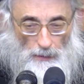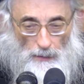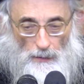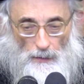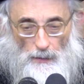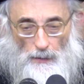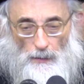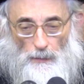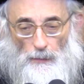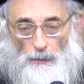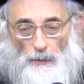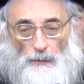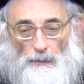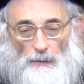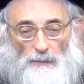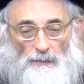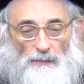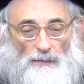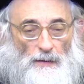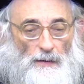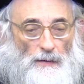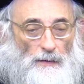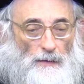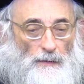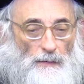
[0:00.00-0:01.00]
The Gemara
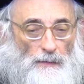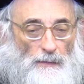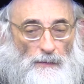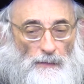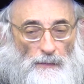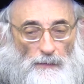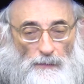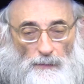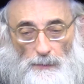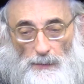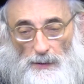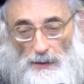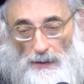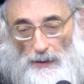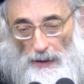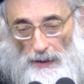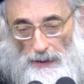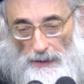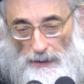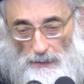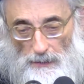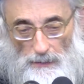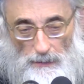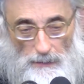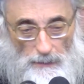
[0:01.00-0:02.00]
says,
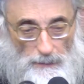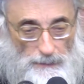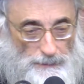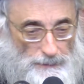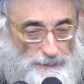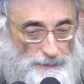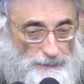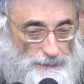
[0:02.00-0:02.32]
Minayin,